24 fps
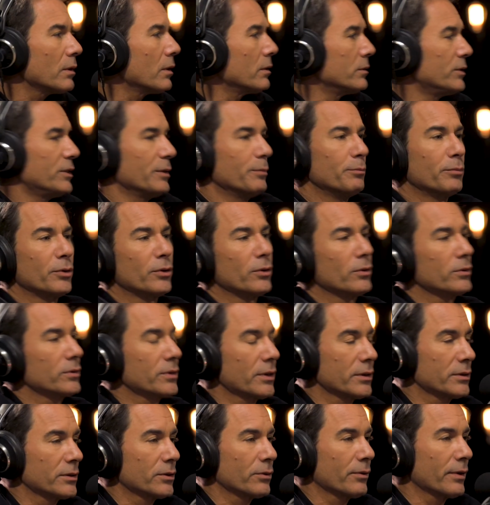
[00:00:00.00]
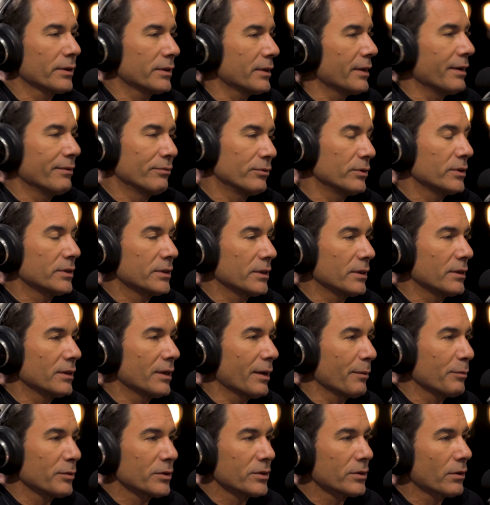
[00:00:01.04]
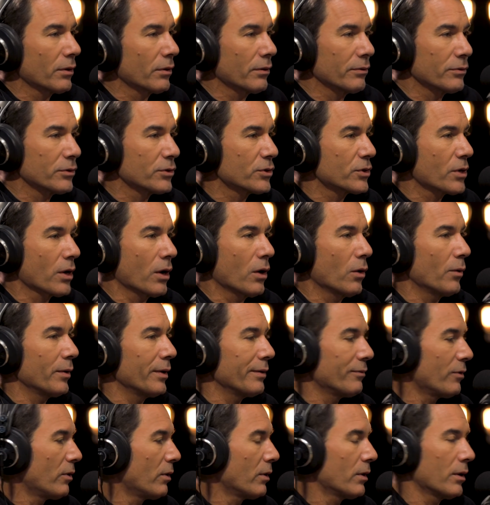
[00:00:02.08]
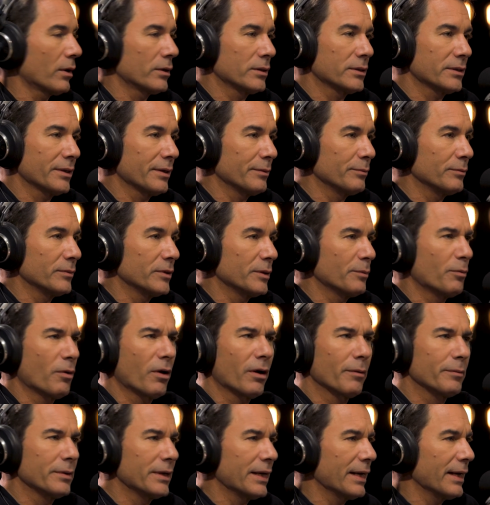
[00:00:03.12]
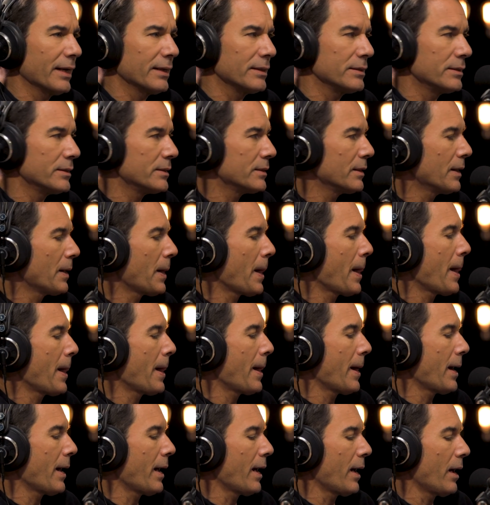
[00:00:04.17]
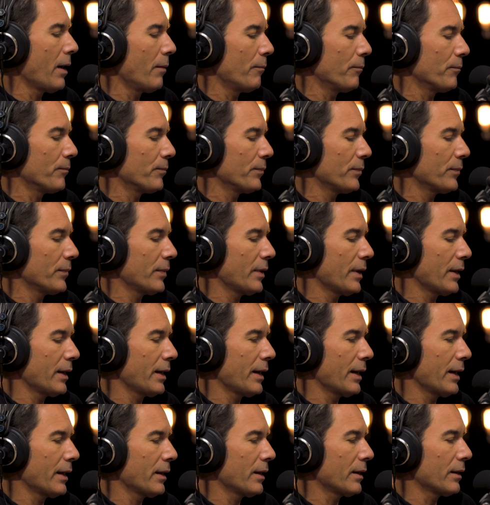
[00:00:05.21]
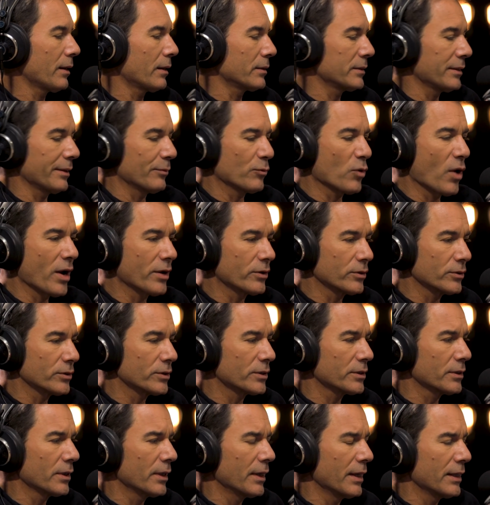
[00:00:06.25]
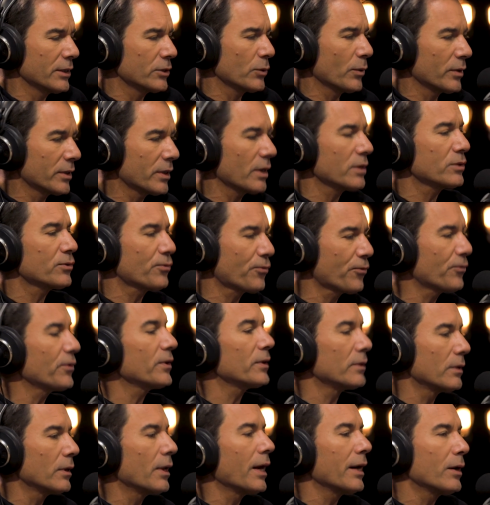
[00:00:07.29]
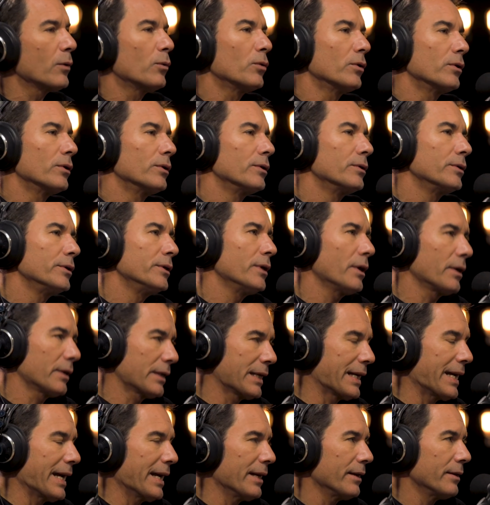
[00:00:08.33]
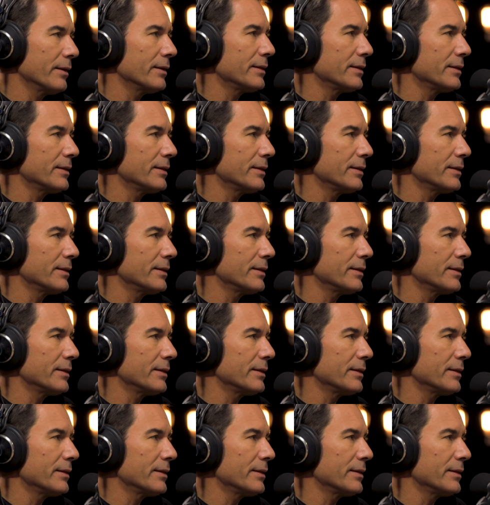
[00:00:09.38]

Uh, Jim Burrows has directed every single episode of the show. We have all our same department heads, um, eh, our same writers. So it does feel like we're young again.